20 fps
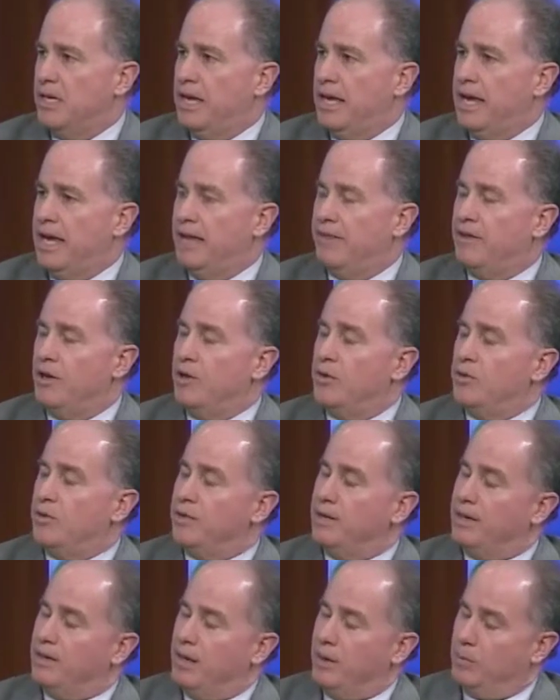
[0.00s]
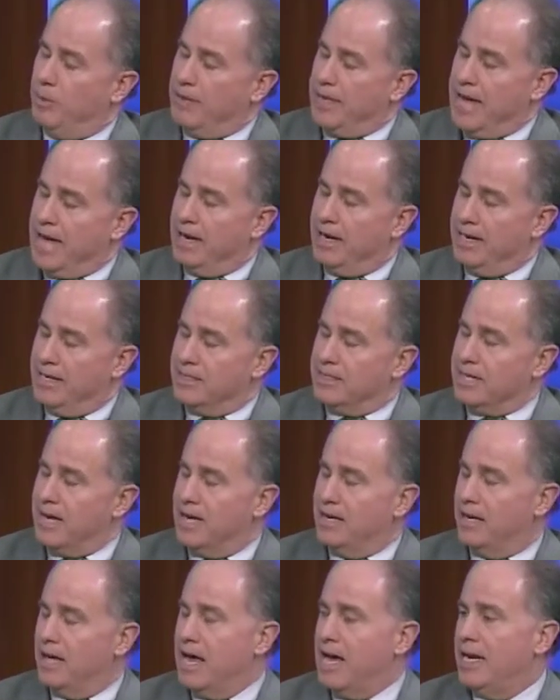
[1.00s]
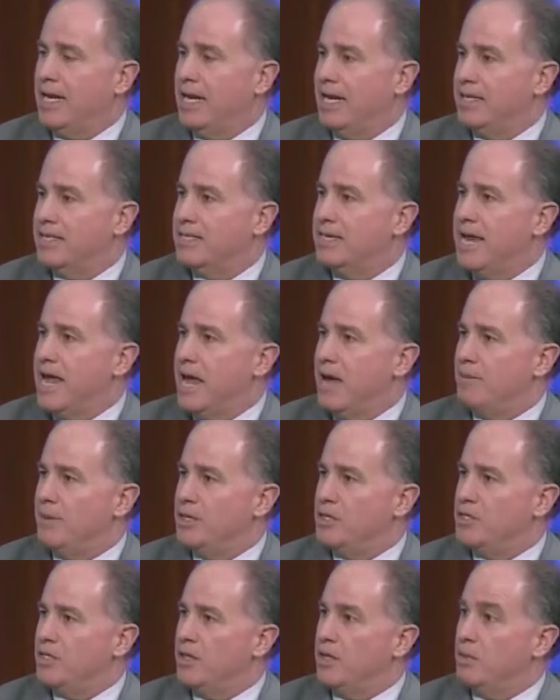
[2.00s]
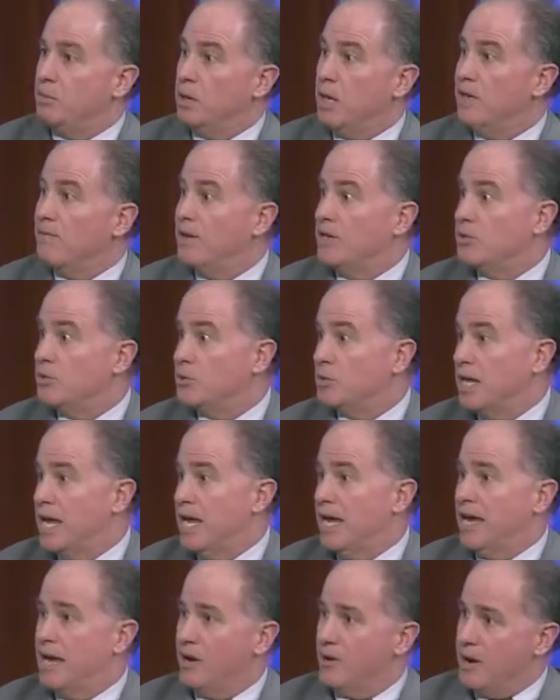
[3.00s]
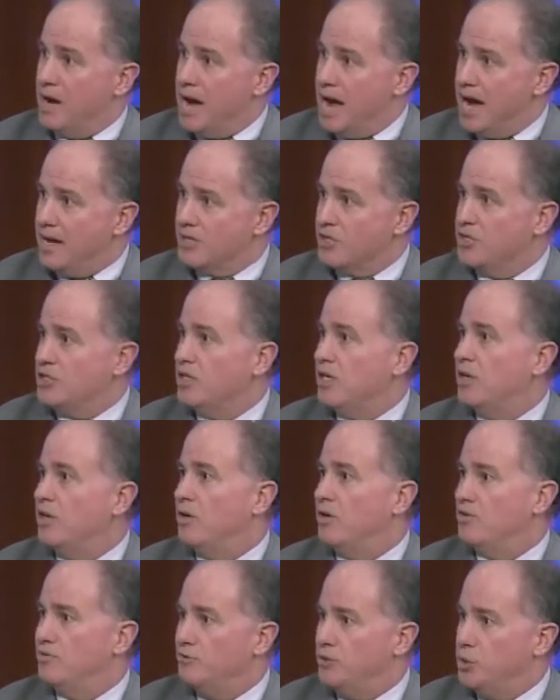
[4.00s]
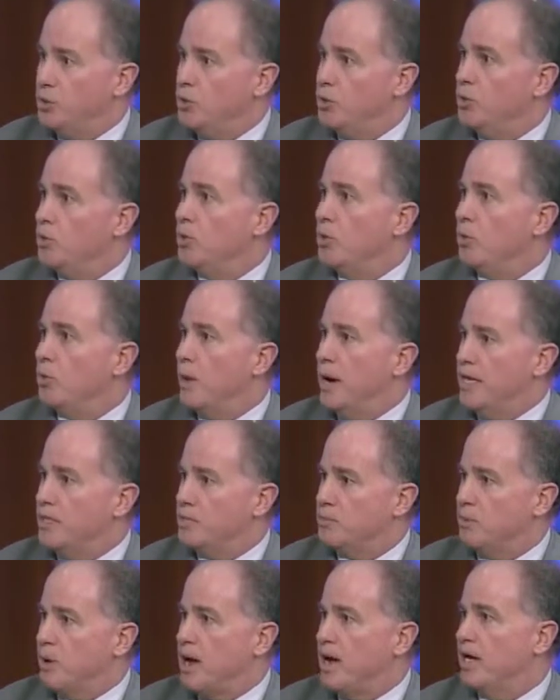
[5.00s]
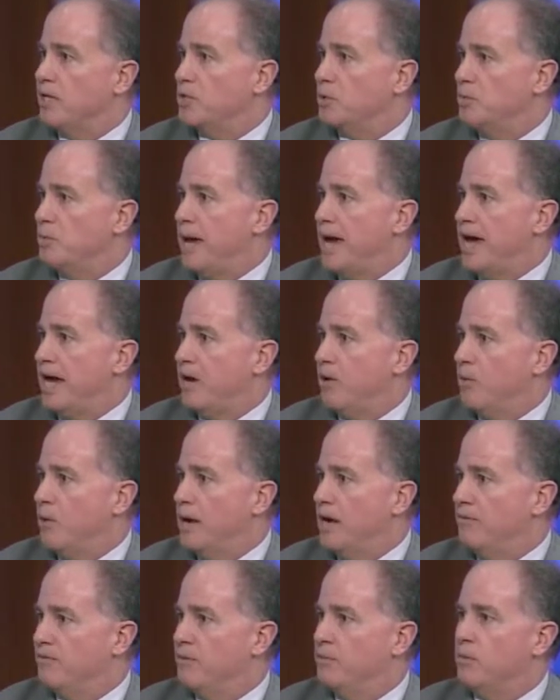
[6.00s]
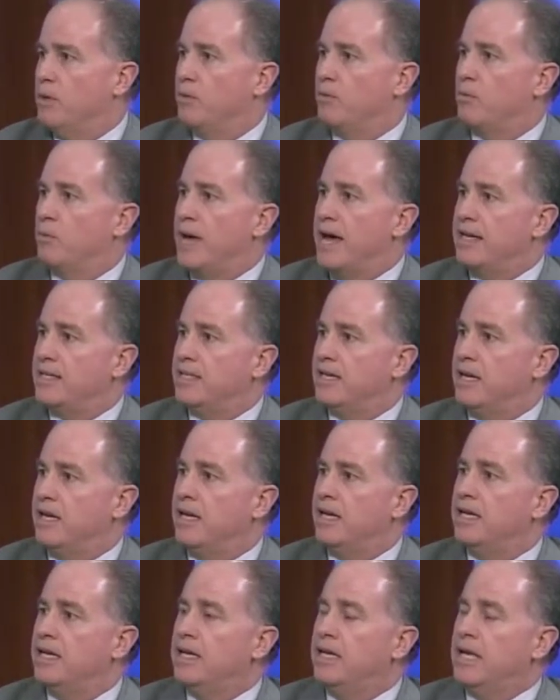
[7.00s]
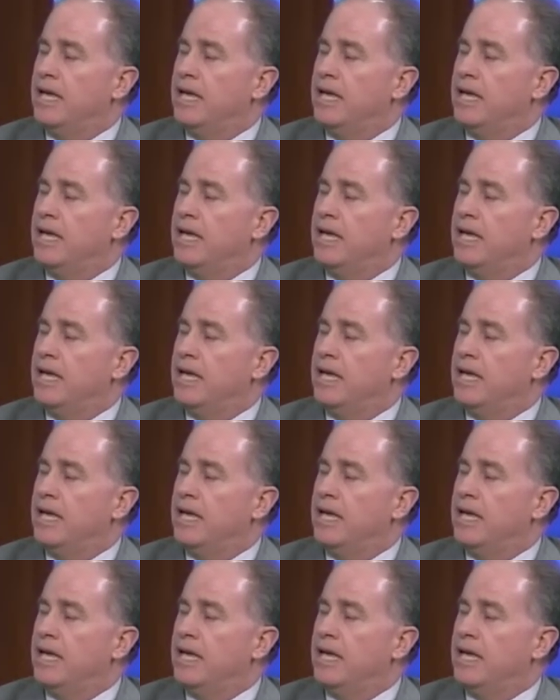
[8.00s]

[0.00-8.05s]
And when that inside lining gets damaged, then the blood vessels can't carry oxygen or food or waste products back away from the retina.